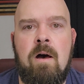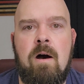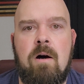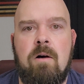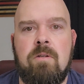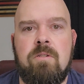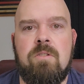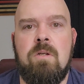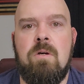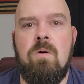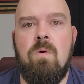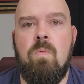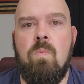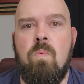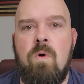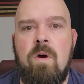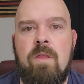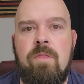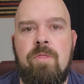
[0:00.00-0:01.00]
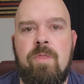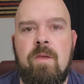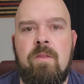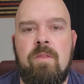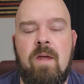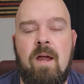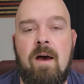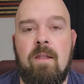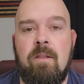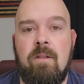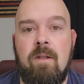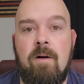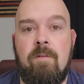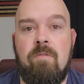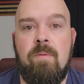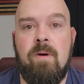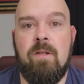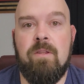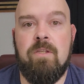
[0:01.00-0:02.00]
Also, one thing that I
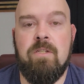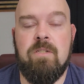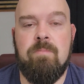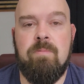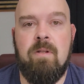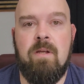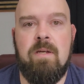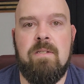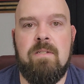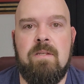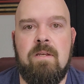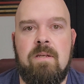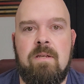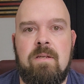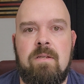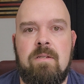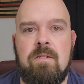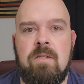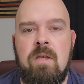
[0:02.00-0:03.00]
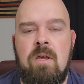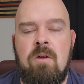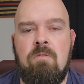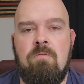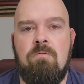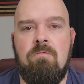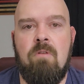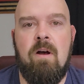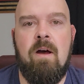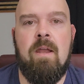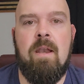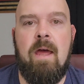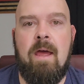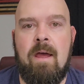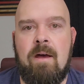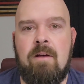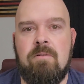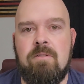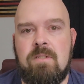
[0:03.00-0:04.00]
love about this place is right
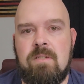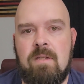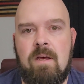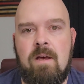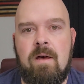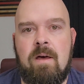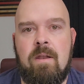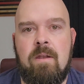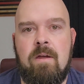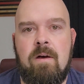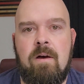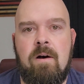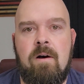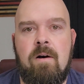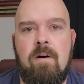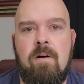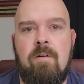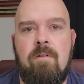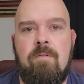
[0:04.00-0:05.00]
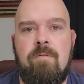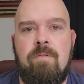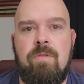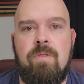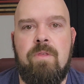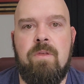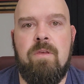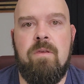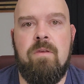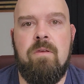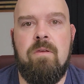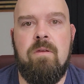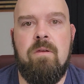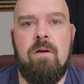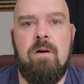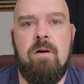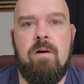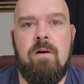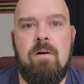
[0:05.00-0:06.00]
outside of
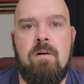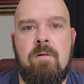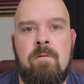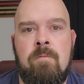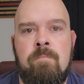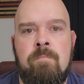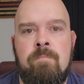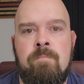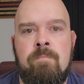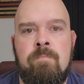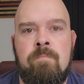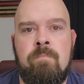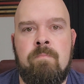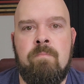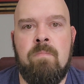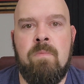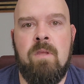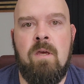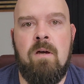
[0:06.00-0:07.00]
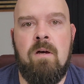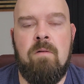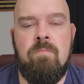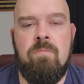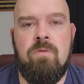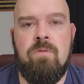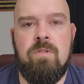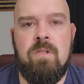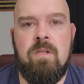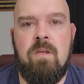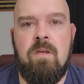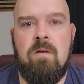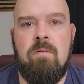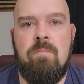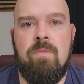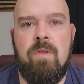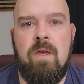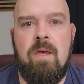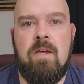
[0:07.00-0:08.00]
the
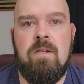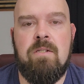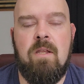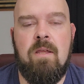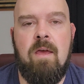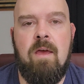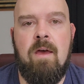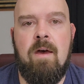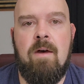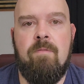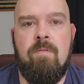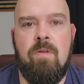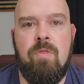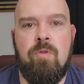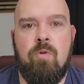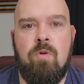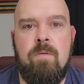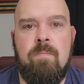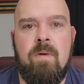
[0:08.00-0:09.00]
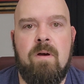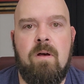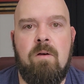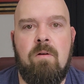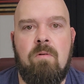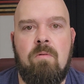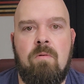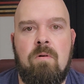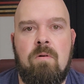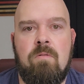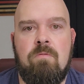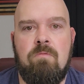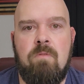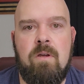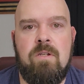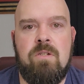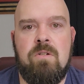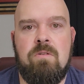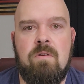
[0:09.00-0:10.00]
museum, they actually have a 3-mile
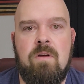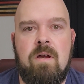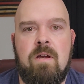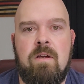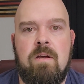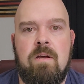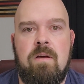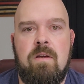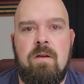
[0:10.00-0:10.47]
racetrack